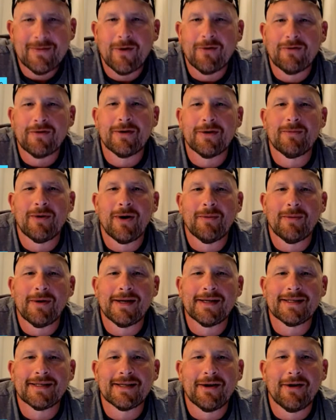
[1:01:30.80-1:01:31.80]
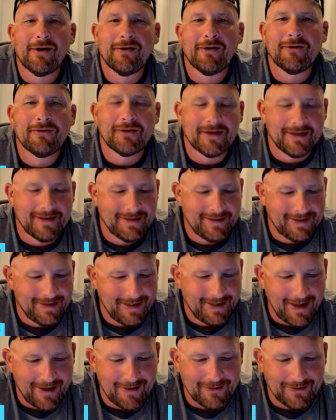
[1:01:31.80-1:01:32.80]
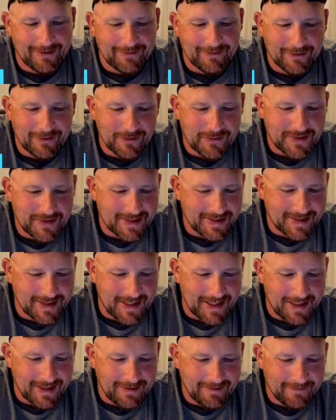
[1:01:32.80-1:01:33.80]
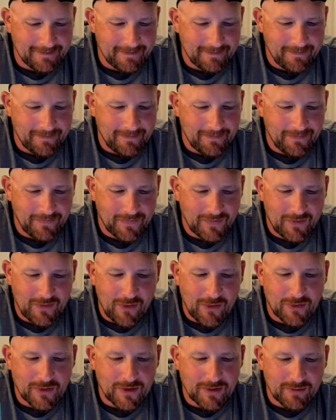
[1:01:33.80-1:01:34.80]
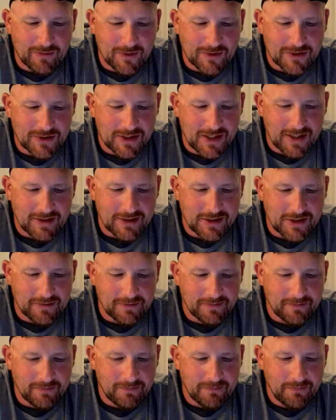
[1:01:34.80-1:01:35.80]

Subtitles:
I'm over here by myself. I don't even know what to say. Totally appreciate you.